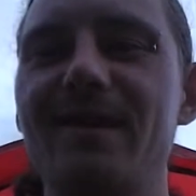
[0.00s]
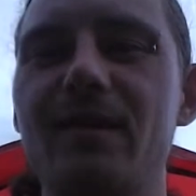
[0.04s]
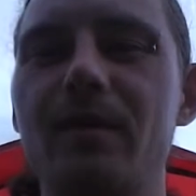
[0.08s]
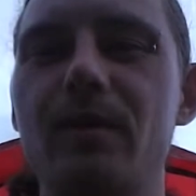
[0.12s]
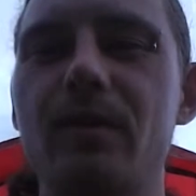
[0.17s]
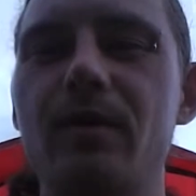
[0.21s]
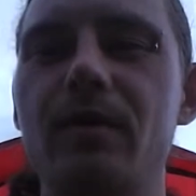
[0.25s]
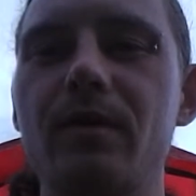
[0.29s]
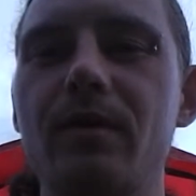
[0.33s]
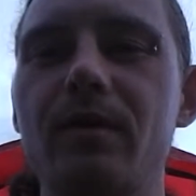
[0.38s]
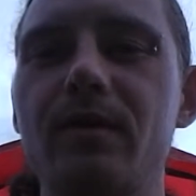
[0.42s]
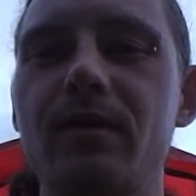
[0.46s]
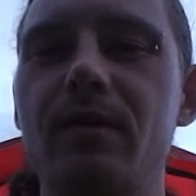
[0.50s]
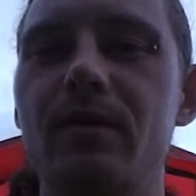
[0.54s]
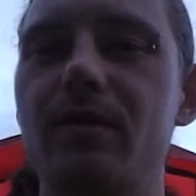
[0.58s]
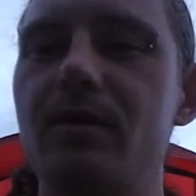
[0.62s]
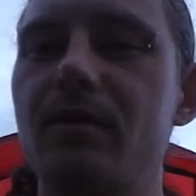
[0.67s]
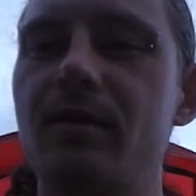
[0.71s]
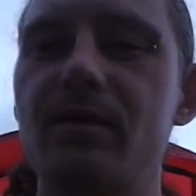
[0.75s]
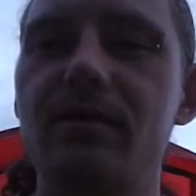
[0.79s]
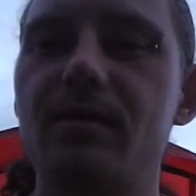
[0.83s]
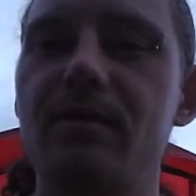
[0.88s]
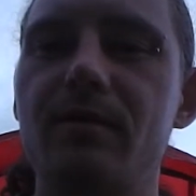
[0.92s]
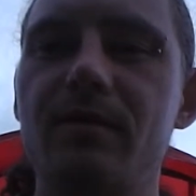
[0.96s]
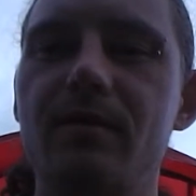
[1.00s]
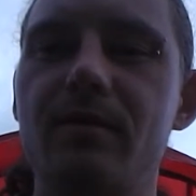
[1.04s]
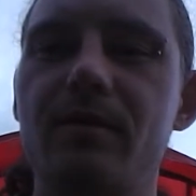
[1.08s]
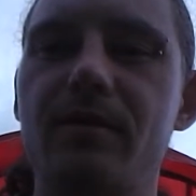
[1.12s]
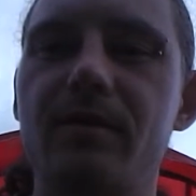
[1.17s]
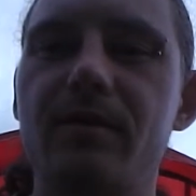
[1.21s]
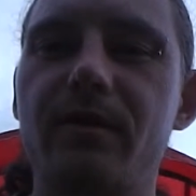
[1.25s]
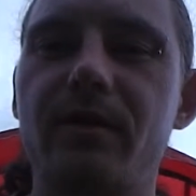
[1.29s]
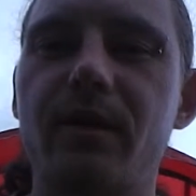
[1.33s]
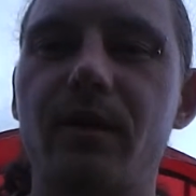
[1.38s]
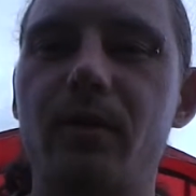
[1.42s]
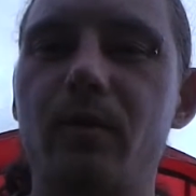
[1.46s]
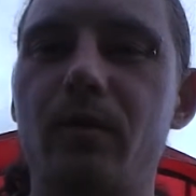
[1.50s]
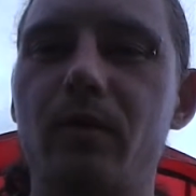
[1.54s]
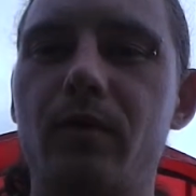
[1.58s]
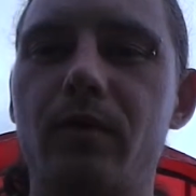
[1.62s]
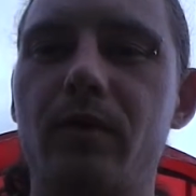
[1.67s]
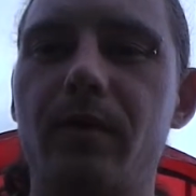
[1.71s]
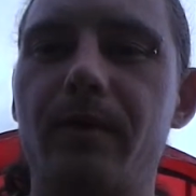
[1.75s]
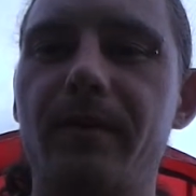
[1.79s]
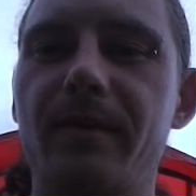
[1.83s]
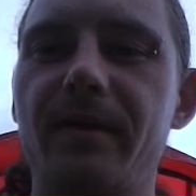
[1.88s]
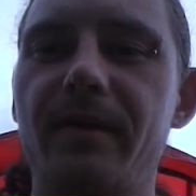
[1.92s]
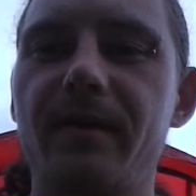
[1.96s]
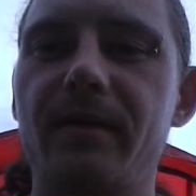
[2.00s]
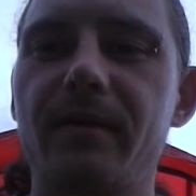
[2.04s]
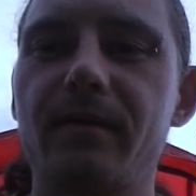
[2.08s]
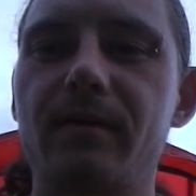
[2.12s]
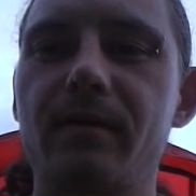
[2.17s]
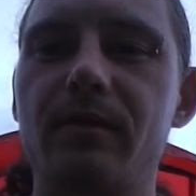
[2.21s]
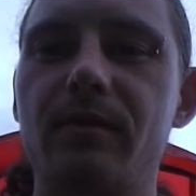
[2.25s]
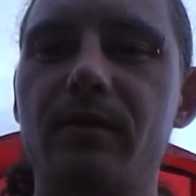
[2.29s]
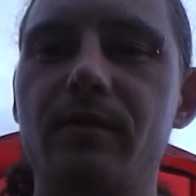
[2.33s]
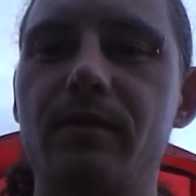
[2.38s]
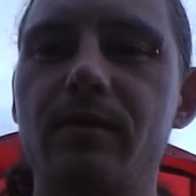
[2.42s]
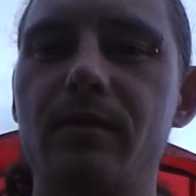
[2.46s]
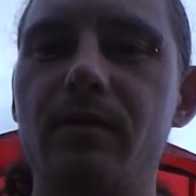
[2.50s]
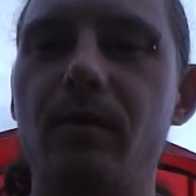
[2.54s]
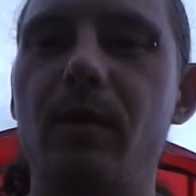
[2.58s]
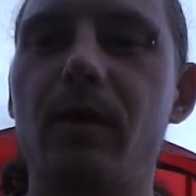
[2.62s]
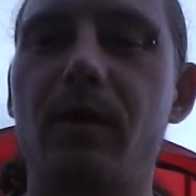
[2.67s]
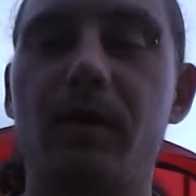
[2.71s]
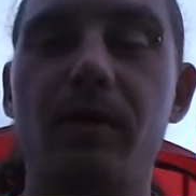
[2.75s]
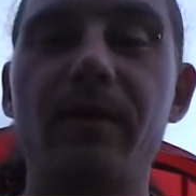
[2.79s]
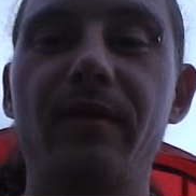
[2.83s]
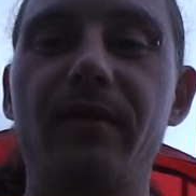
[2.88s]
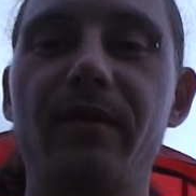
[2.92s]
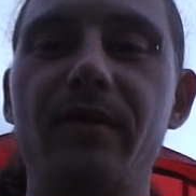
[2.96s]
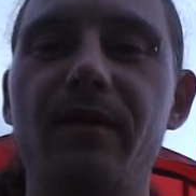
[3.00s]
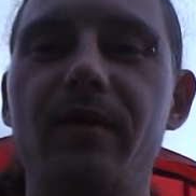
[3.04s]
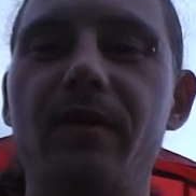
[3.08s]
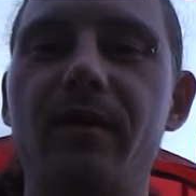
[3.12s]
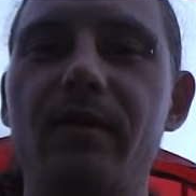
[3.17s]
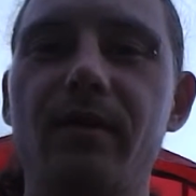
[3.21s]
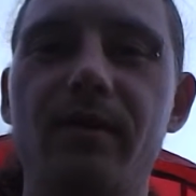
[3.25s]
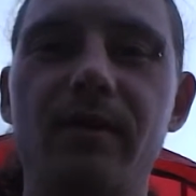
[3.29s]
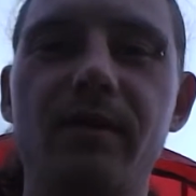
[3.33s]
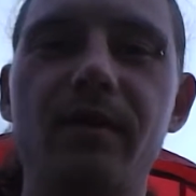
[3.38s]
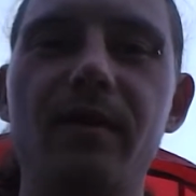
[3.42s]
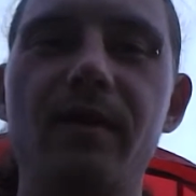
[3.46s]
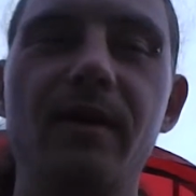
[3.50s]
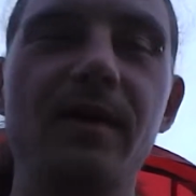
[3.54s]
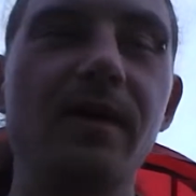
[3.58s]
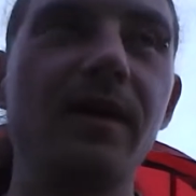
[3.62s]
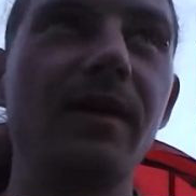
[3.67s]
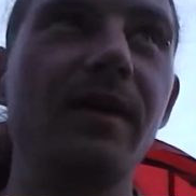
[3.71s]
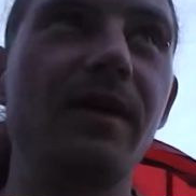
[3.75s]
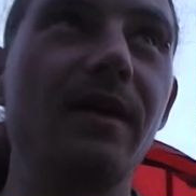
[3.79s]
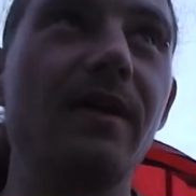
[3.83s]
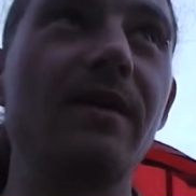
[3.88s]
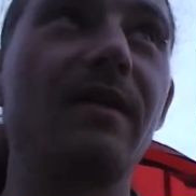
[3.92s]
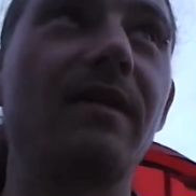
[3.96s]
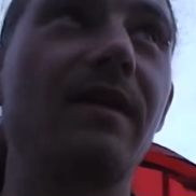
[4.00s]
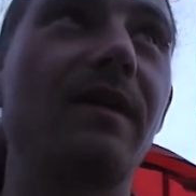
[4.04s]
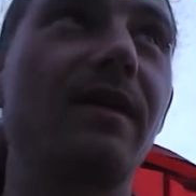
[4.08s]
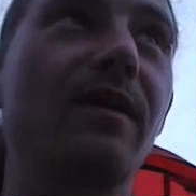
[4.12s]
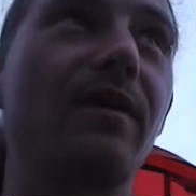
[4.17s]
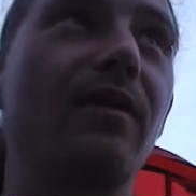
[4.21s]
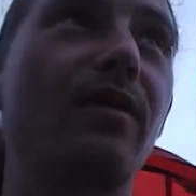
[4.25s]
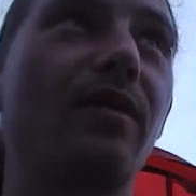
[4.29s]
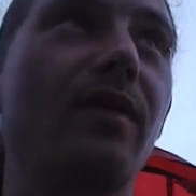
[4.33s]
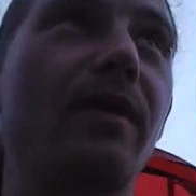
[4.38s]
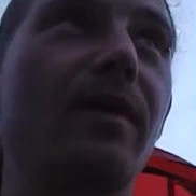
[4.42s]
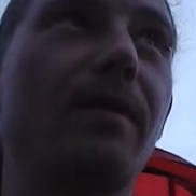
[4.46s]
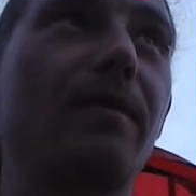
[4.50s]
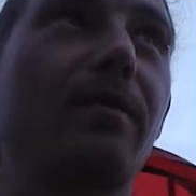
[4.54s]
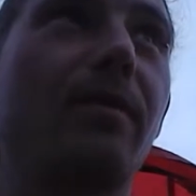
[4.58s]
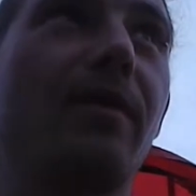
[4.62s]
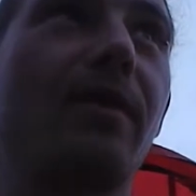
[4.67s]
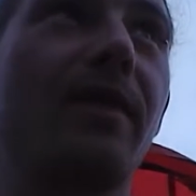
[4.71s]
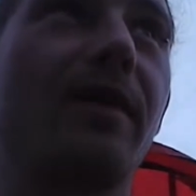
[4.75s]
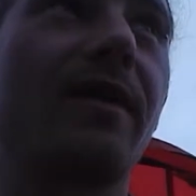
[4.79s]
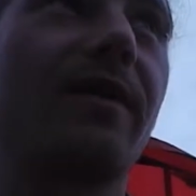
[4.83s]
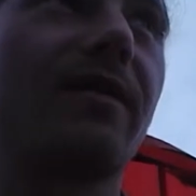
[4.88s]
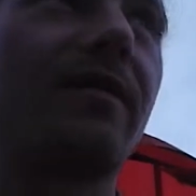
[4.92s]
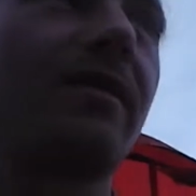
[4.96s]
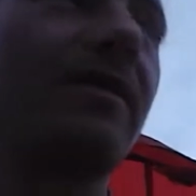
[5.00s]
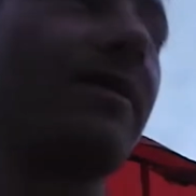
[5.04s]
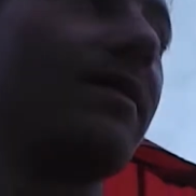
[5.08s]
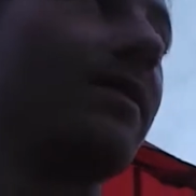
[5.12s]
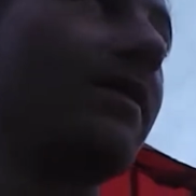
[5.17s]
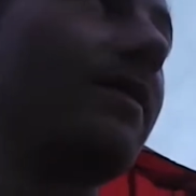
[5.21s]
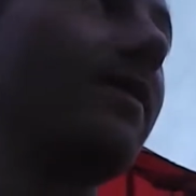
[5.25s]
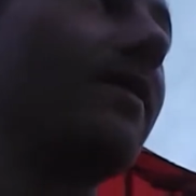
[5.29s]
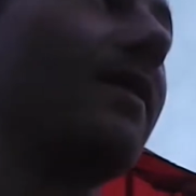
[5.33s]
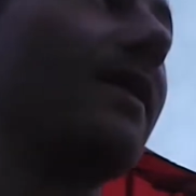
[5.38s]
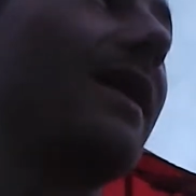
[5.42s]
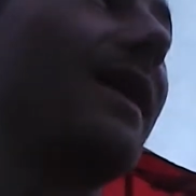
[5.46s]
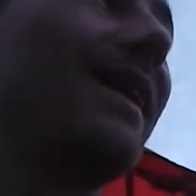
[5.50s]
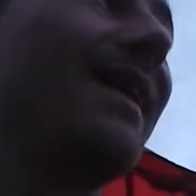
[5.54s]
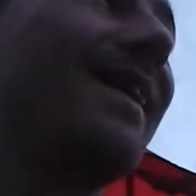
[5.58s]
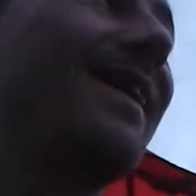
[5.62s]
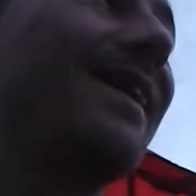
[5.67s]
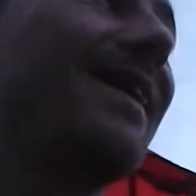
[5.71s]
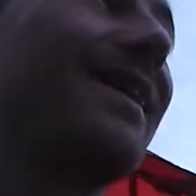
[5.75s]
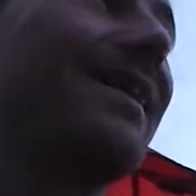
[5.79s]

So don't walk up that hill. Well, if you do, take 3 breaks at